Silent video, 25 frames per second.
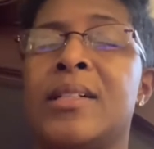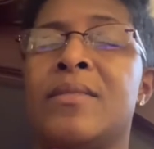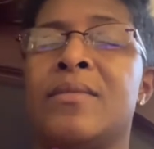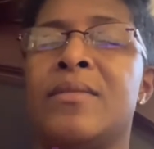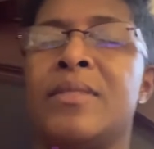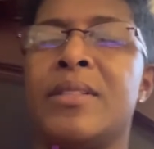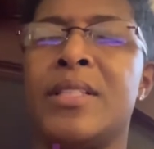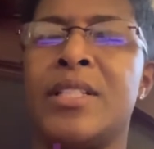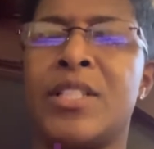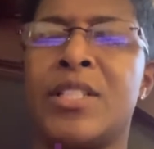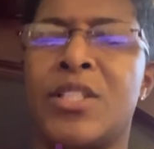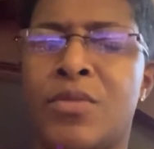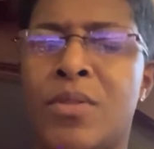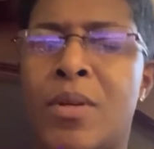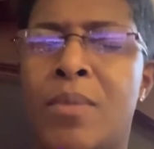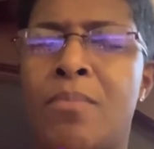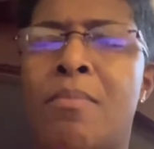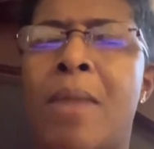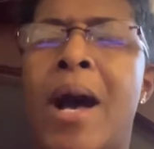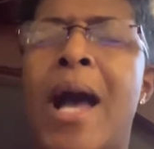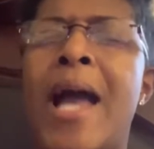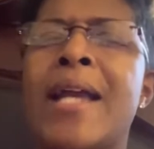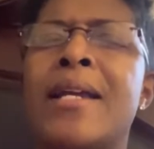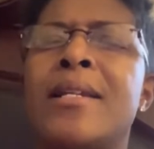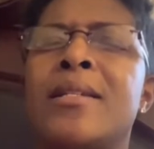for this
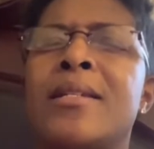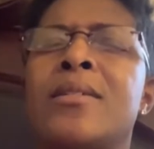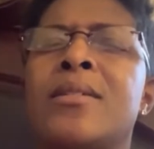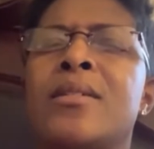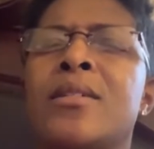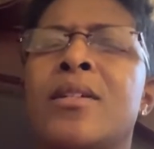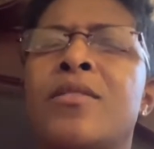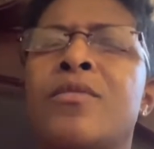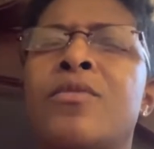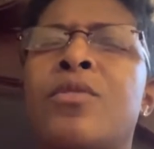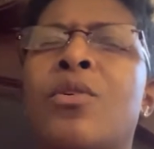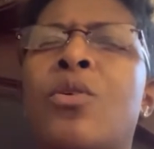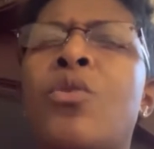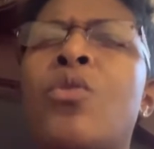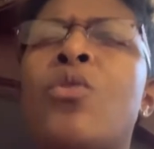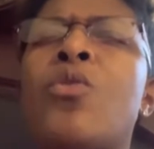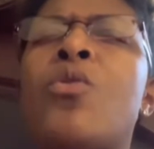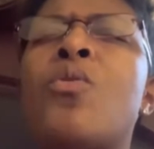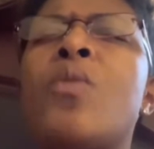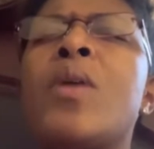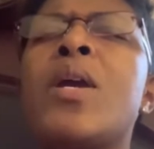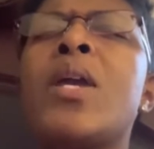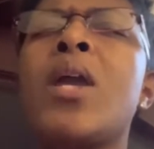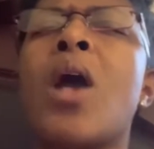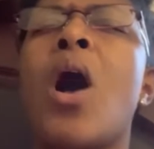reminder of
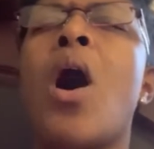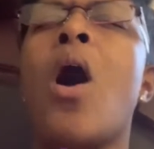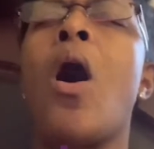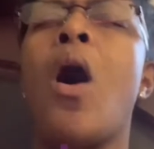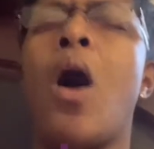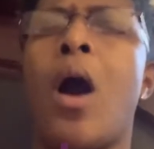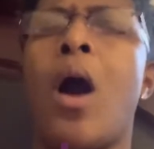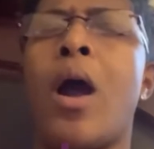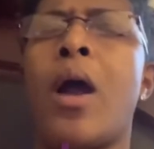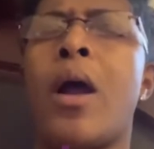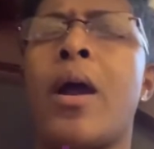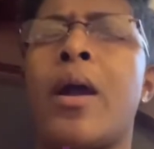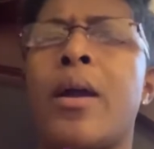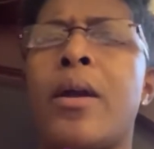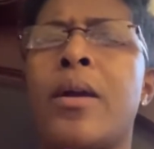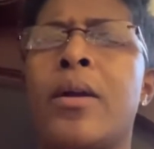who we are.